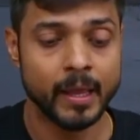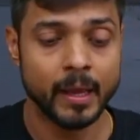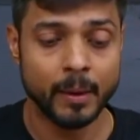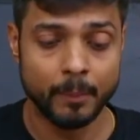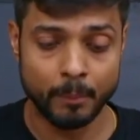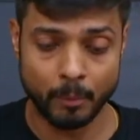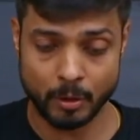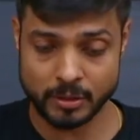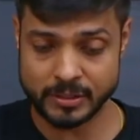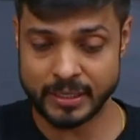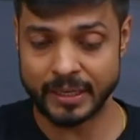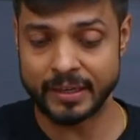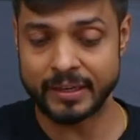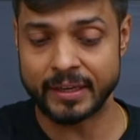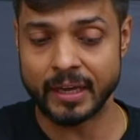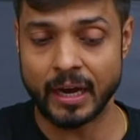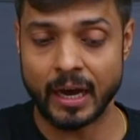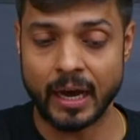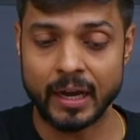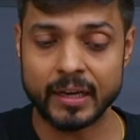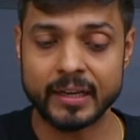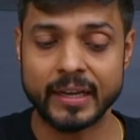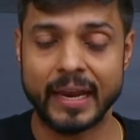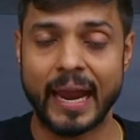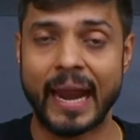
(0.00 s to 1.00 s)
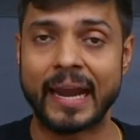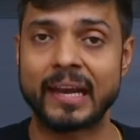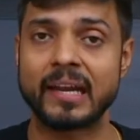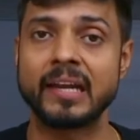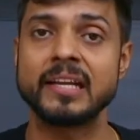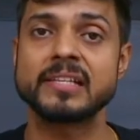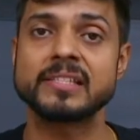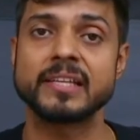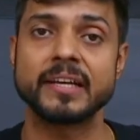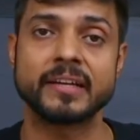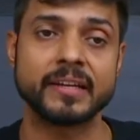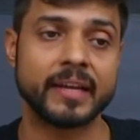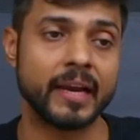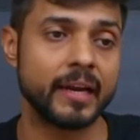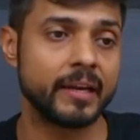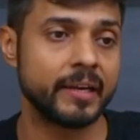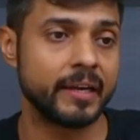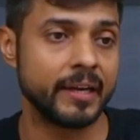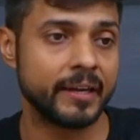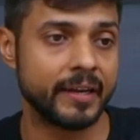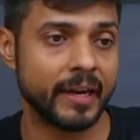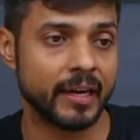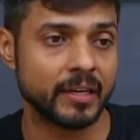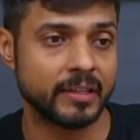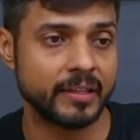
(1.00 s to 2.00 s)
Because the dark, at least it can
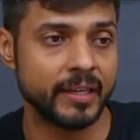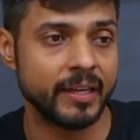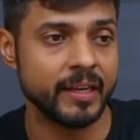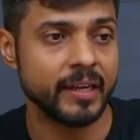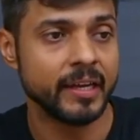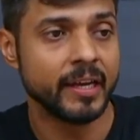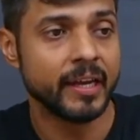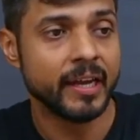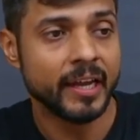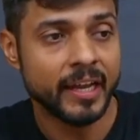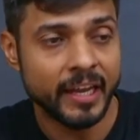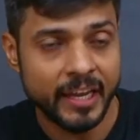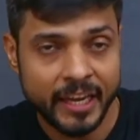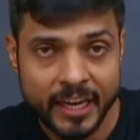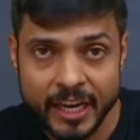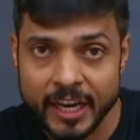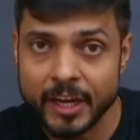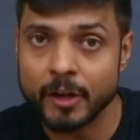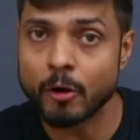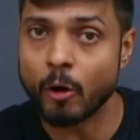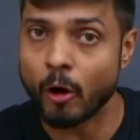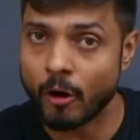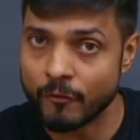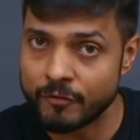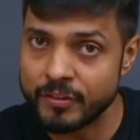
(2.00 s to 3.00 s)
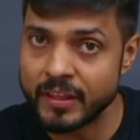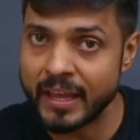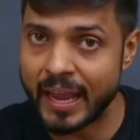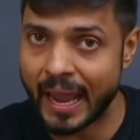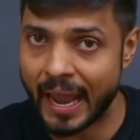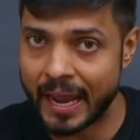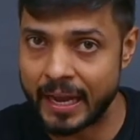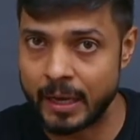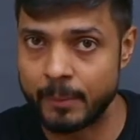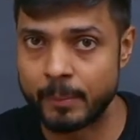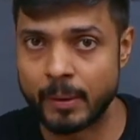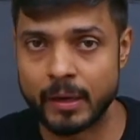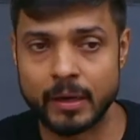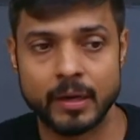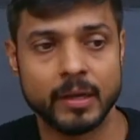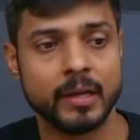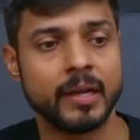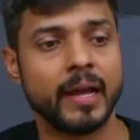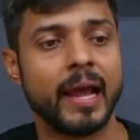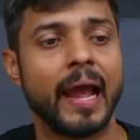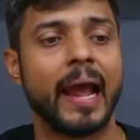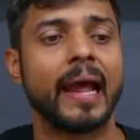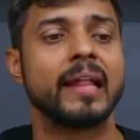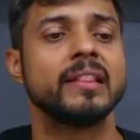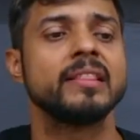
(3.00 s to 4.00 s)
detect the heat of the animal,
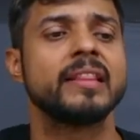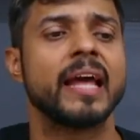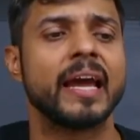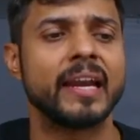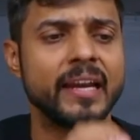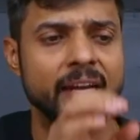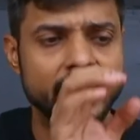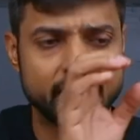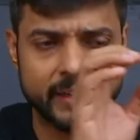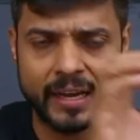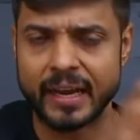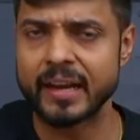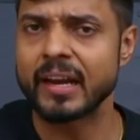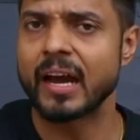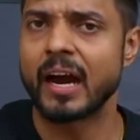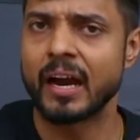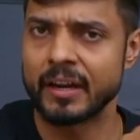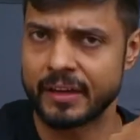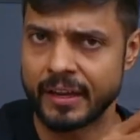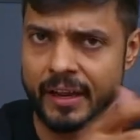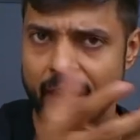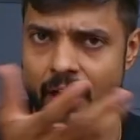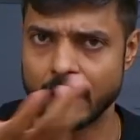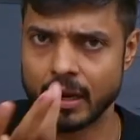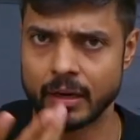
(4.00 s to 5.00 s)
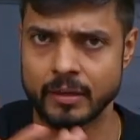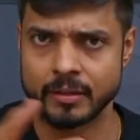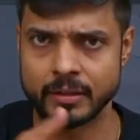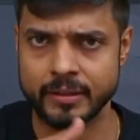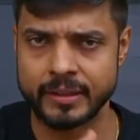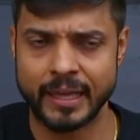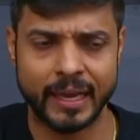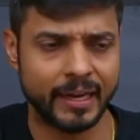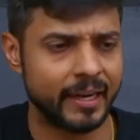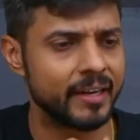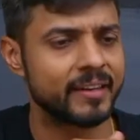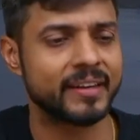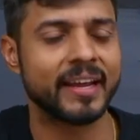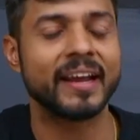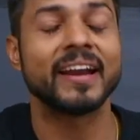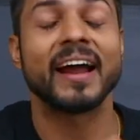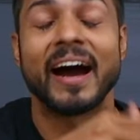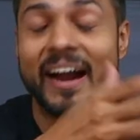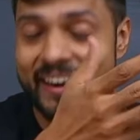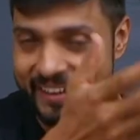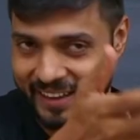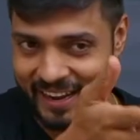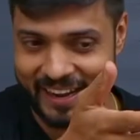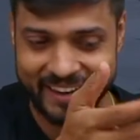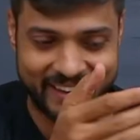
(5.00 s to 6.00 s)
and then it can
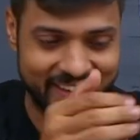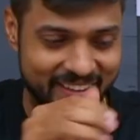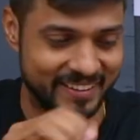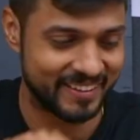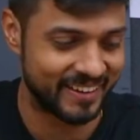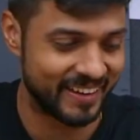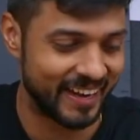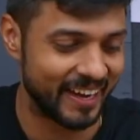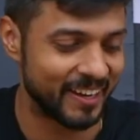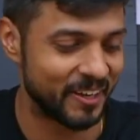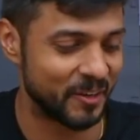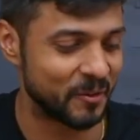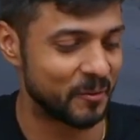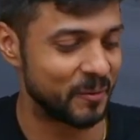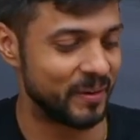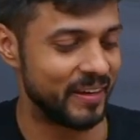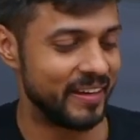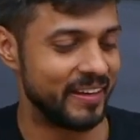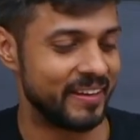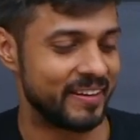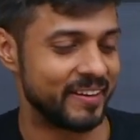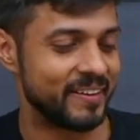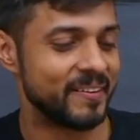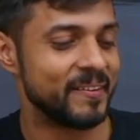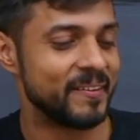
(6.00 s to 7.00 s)
attack it, right, to eat.